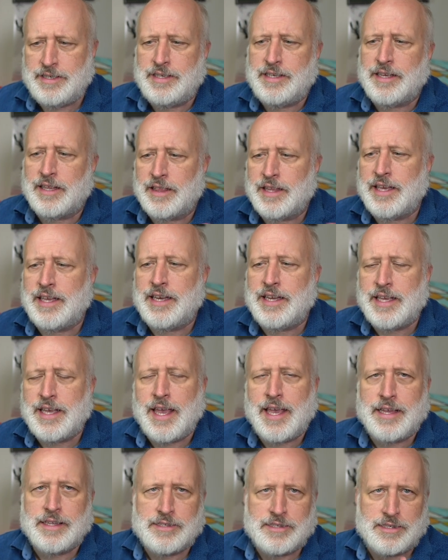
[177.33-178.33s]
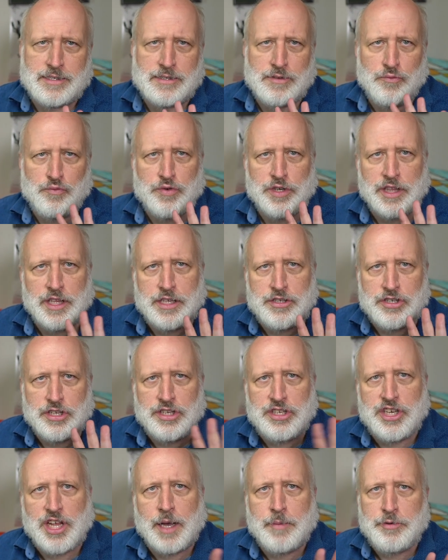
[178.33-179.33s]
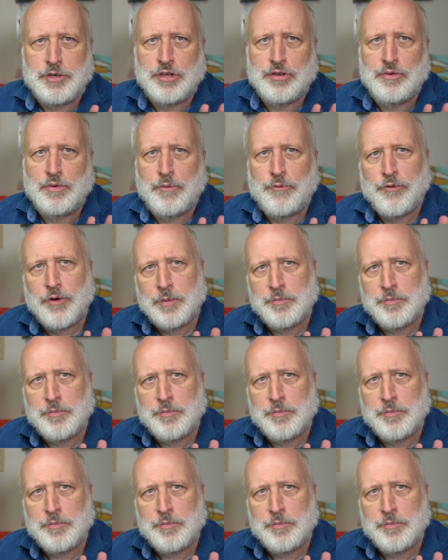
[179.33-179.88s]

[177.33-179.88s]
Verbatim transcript: delineates religion W from